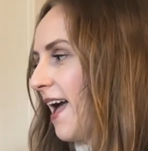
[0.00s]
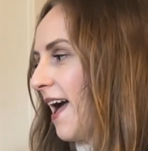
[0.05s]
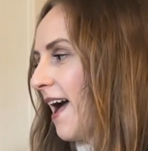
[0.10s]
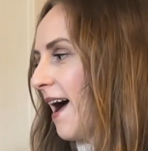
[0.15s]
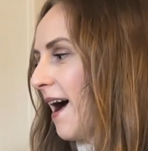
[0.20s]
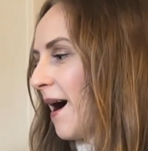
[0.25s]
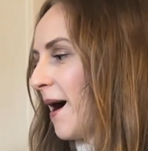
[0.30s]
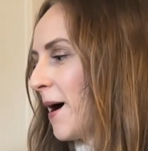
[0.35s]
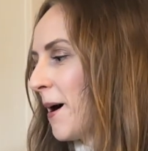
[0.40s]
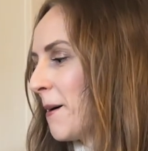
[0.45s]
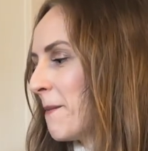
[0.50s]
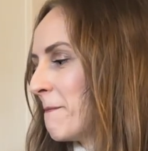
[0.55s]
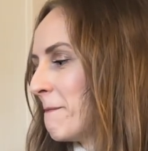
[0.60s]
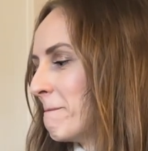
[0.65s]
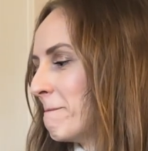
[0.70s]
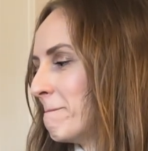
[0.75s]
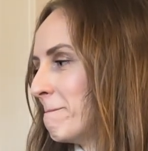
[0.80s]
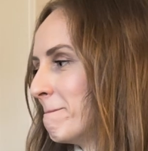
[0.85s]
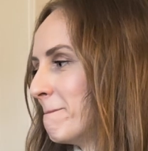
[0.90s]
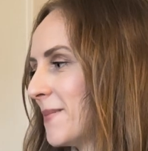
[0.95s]

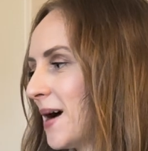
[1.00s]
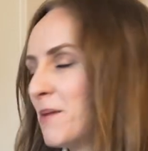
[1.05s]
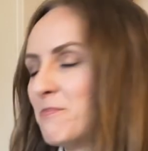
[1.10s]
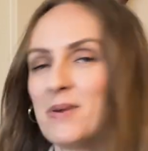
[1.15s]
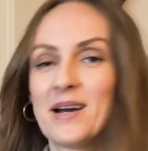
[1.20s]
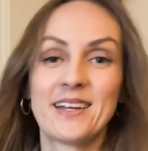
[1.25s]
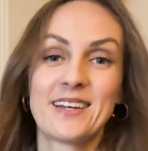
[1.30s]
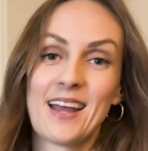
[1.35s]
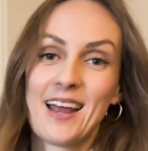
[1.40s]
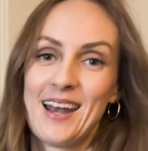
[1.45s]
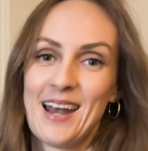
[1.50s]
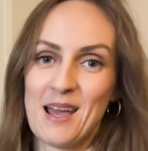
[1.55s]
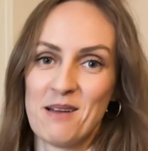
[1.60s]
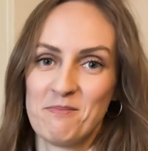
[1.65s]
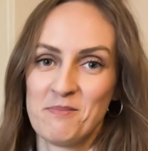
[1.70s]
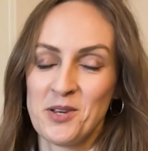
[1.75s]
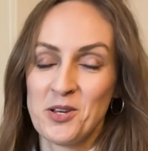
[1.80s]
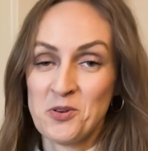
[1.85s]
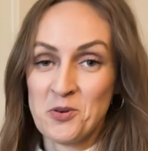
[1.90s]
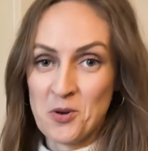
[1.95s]
But let
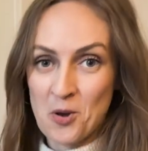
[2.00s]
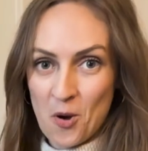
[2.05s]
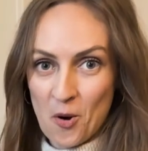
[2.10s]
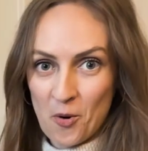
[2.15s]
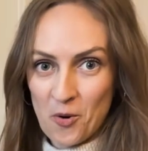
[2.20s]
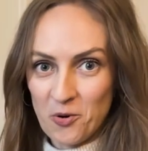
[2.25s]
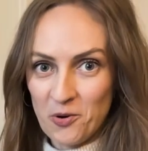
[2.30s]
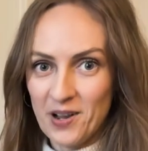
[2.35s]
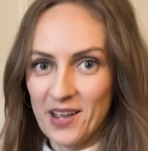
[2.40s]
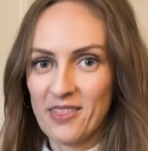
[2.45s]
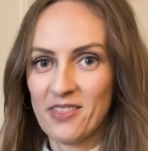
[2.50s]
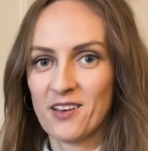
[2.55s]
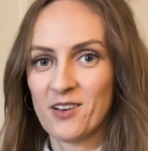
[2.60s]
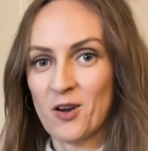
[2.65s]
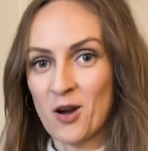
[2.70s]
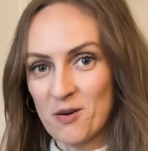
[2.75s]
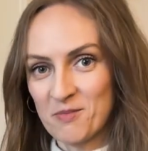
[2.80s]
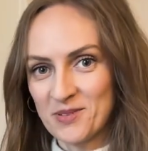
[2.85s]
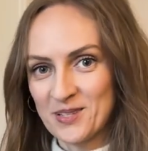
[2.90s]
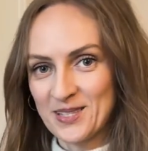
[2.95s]
me know in the
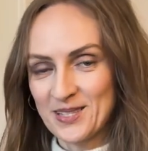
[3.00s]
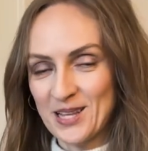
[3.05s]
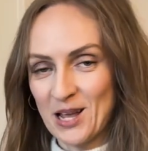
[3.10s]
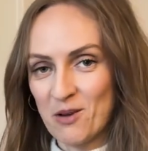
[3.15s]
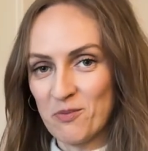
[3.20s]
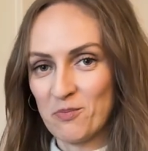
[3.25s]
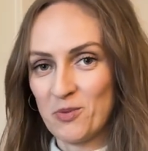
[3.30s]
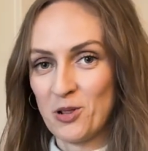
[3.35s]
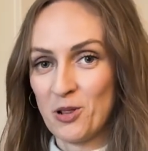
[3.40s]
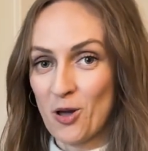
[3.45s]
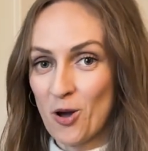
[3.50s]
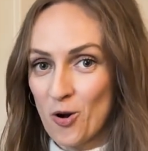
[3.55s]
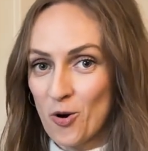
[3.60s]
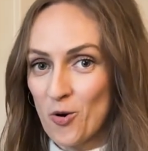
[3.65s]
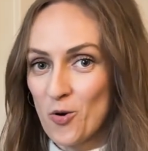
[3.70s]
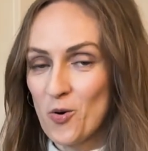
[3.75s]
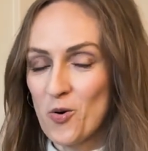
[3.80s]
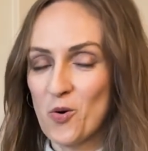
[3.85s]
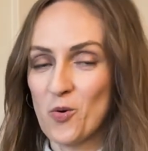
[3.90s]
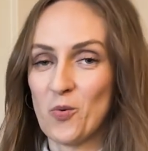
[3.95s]
comments down
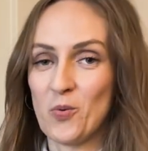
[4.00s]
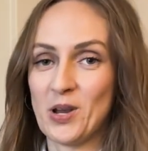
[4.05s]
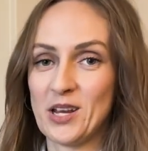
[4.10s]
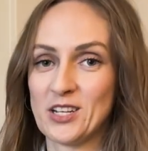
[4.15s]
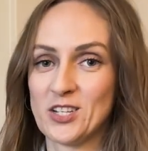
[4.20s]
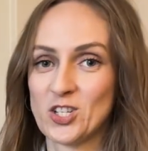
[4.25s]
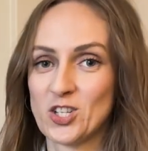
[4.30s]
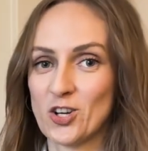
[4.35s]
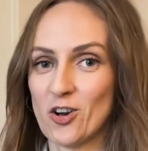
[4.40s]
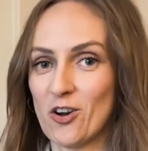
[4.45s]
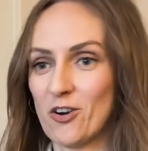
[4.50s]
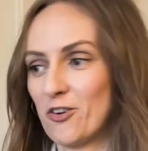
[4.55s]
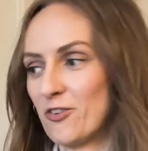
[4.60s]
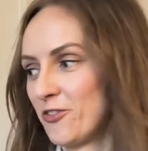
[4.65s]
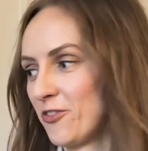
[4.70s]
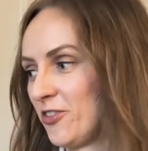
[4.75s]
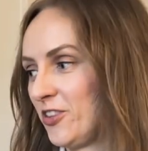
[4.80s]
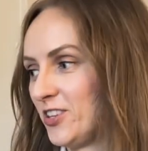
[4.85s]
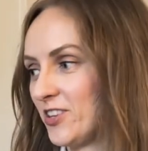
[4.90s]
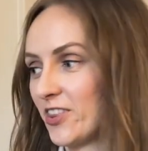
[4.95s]
below which of
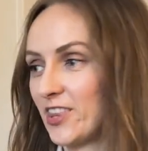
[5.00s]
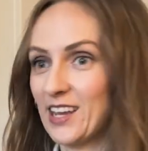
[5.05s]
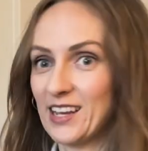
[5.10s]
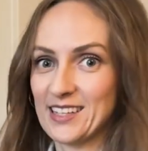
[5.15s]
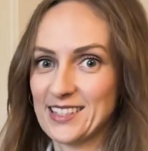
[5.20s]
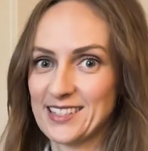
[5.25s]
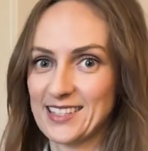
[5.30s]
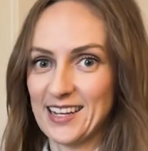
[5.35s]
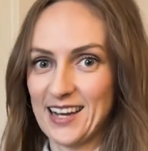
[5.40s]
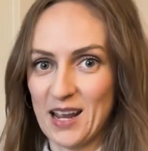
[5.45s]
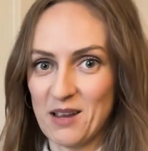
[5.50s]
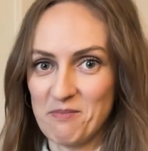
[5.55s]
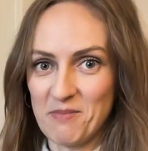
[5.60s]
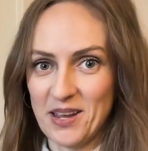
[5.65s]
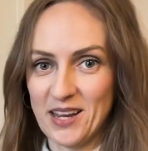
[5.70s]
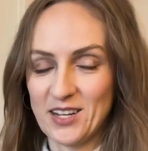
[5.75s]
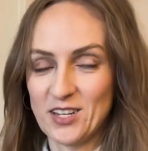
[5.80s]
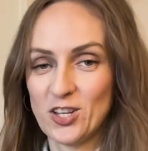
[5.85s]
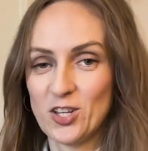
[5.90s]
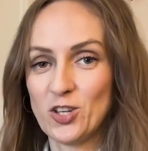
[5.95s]
the things that I
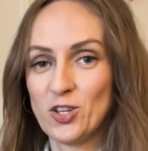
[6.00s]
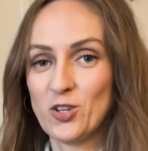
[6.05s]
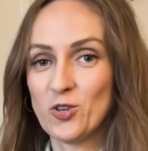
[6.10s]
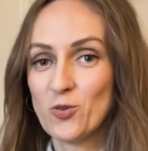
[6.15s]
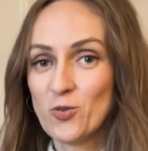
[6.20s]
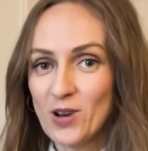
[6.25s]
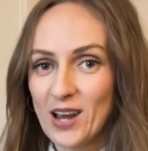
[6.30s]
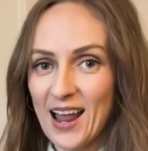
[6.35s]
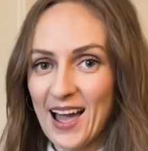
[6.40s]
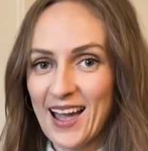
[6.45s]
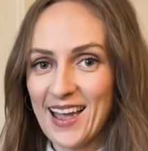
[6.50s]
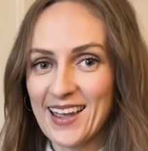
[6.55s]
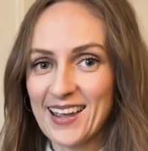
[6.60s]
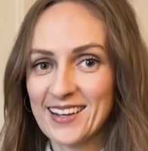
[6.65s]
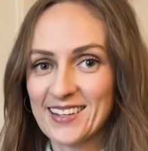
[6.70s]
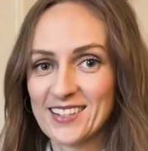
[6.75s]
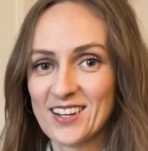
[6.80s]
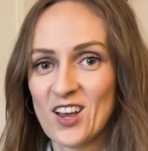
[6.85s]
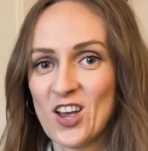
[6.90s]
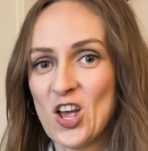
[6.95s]
made you
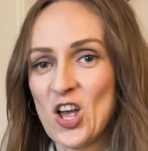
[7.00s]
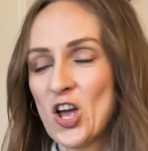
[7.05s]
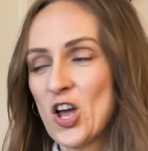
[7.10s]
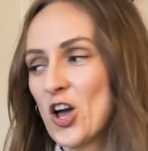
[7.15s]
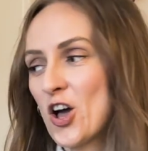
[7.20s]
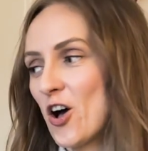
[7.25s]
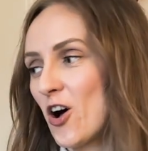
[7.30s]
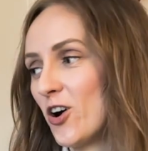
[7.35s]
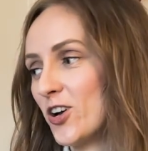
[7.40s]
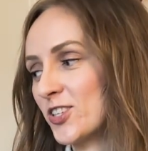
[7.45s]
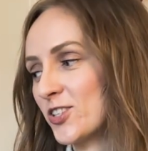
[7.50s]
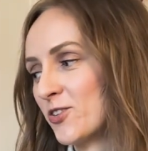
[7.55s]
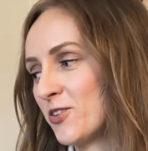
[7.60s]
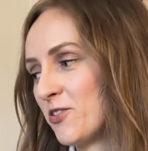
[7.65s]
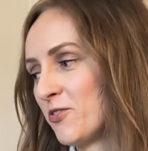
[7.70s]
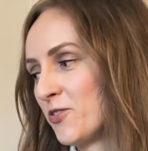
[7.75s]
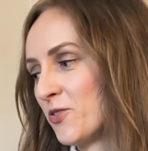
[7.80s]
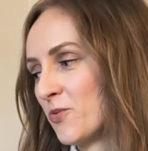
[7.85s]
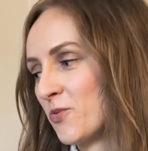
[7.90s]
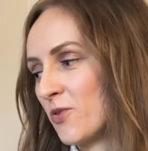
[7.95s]
liked. Also,
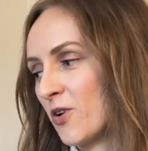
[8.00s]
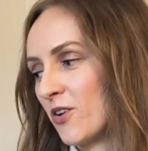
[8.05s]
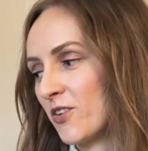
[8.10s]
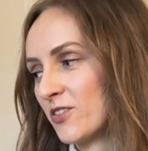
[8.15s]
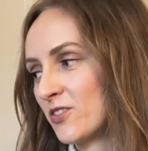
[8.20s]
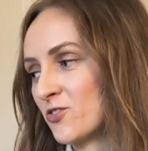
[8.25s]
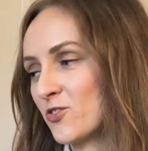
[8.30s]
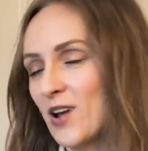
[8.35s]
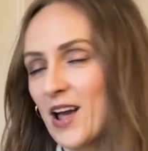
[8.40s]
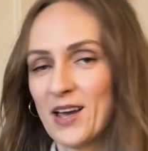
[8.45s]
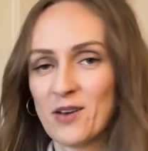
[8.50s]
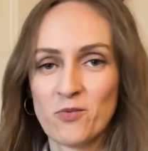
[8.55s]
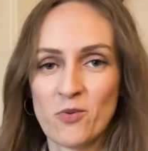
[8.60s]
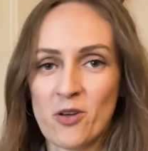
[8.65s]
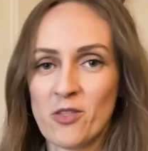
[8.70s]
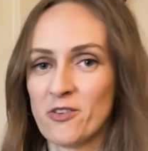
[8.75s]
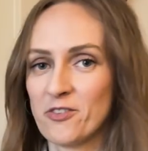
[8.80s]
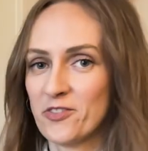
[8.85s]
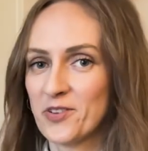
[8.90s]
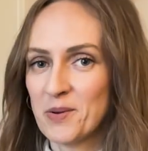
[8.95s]
if you tried one
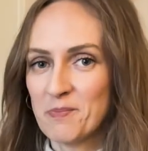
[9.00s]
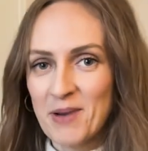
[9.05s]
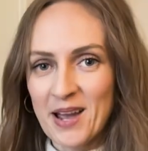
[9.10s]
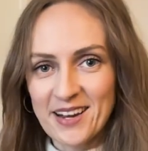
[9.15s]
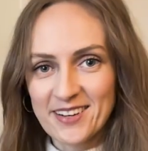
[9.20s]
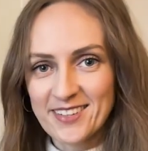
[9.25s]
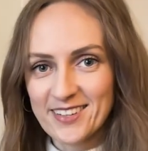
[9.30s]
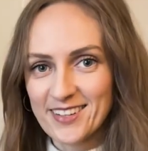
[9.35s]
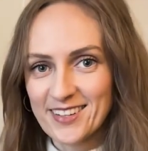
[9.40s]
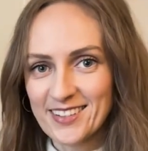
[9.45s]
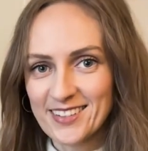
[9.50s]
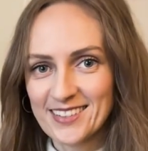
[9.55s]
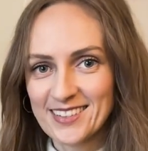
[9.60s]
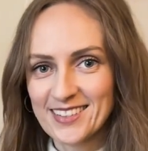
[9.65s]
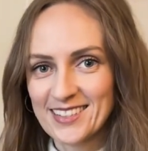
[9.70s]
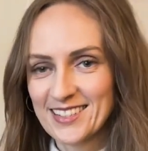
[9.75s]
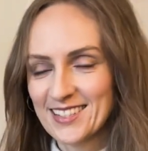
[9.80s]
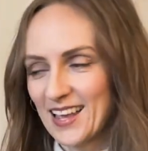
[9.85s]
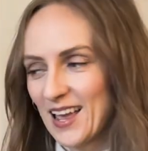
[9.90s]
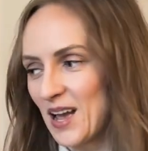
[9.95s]
of the
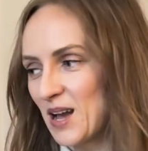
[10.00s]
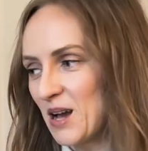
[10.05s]
patterns,